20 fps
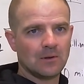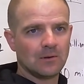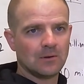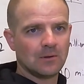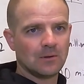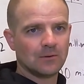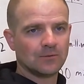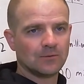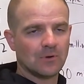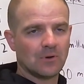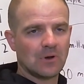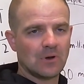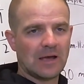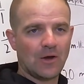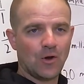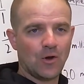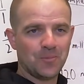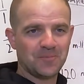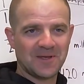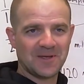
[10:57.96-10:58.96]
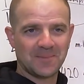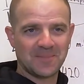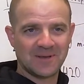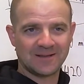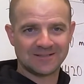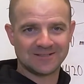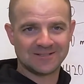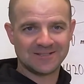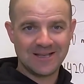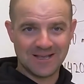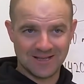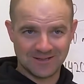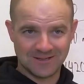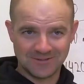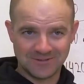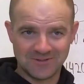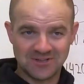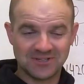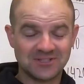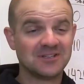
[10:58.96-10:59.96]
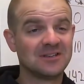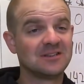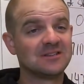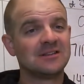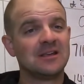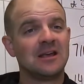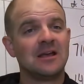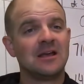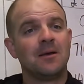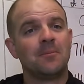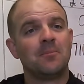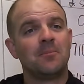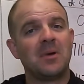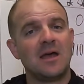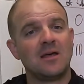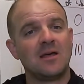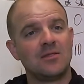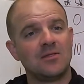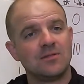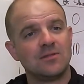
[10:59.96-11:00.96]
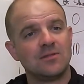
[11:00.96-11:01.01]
So I hope that makes sense. This has been